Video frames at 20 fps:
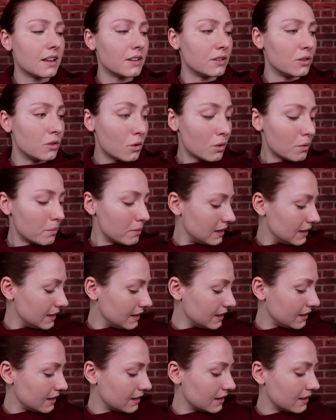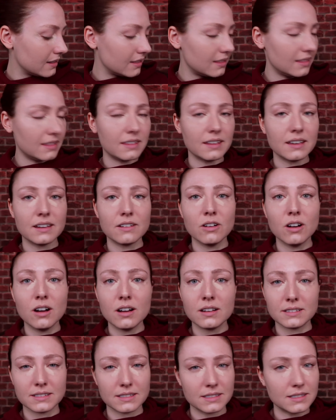normally there
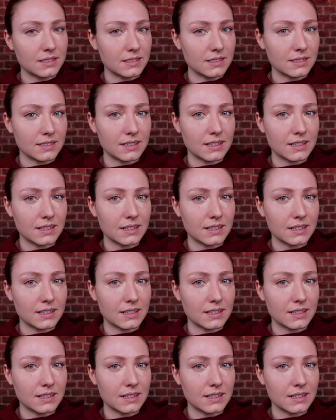aren't